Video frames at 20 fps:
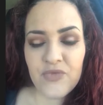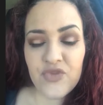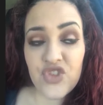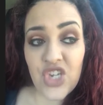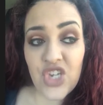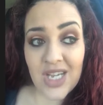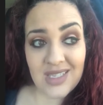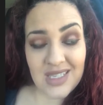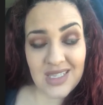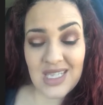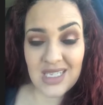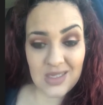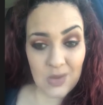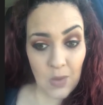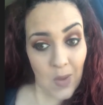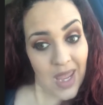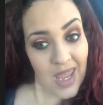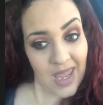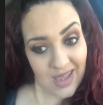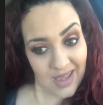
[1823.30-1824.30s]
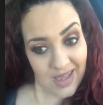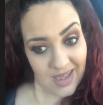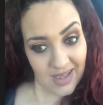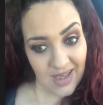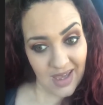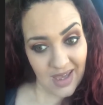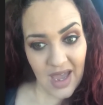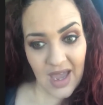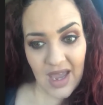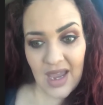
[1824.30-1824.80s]
just this
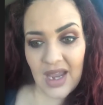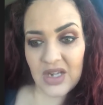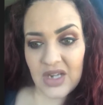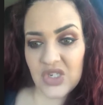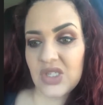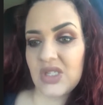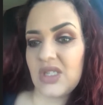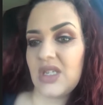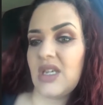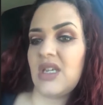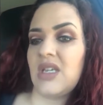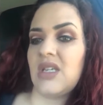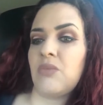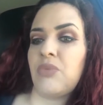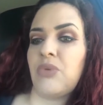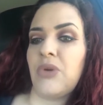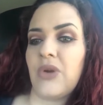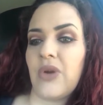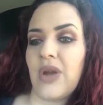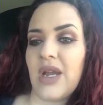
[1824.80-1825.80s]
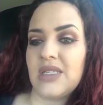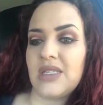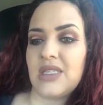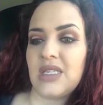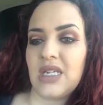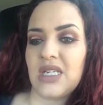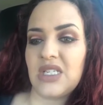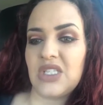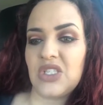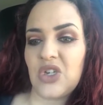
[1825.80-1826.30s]
week, I actually progressed
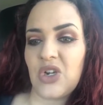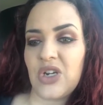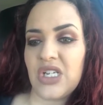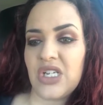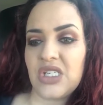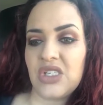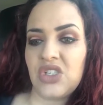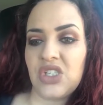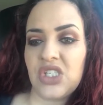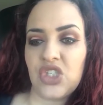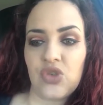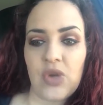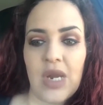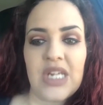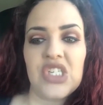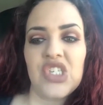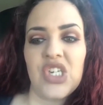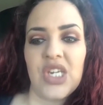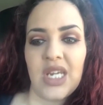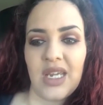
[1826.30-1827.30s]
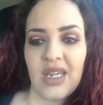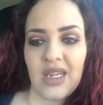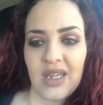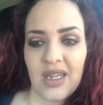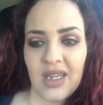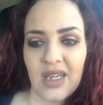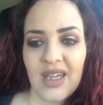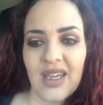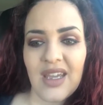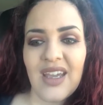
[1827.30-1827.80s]
and I started stretching.
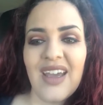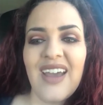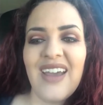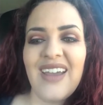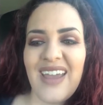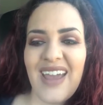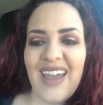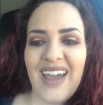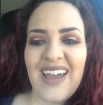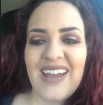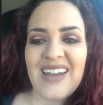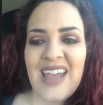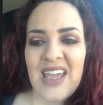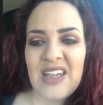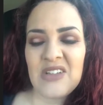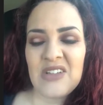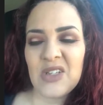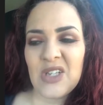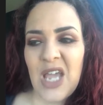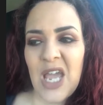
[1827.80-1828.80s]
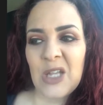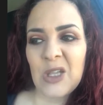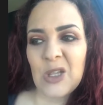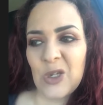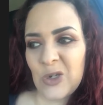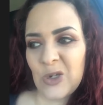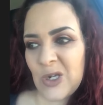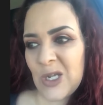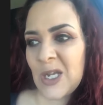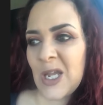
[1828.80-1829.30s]
Awesome. And
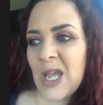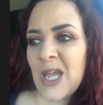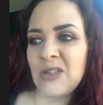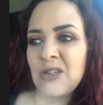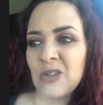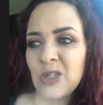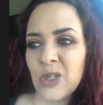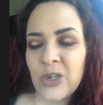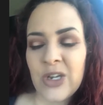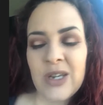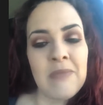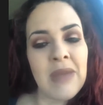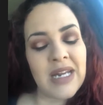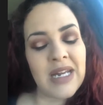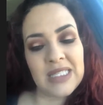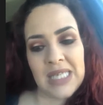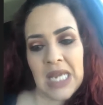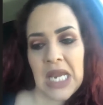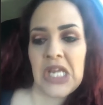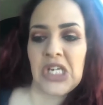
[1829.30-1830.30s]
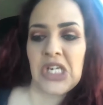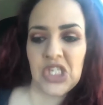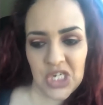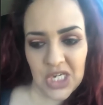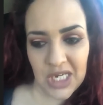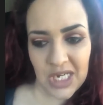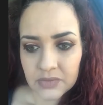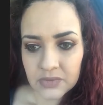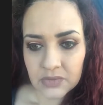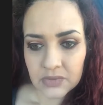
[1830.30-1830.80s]
learning
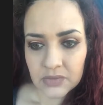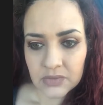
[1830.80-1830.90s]
meditation.